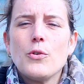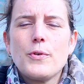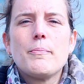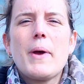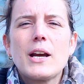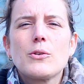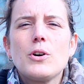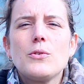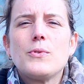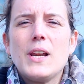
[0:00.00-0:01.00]
of a
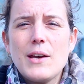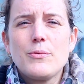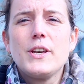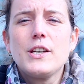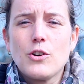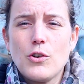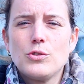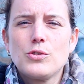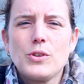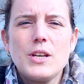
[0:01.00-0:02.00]
mangrove levee
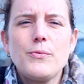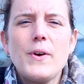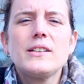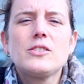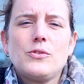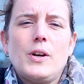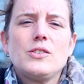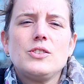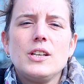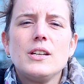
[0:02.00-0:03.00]
coastal defense
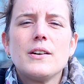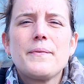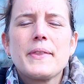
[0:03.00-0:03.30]
strategy.